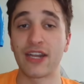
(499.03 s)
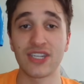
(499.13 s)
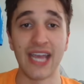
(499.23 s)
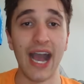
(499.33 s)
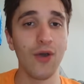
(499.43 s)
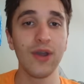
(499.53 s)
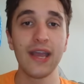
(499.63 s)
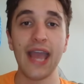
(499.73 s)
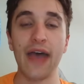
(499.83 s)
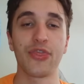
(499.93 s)
That's just how
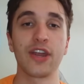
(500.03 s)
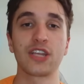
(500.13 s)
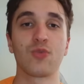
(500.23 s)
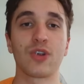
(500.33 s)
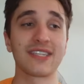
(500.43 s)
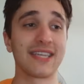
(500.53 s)
athletics works.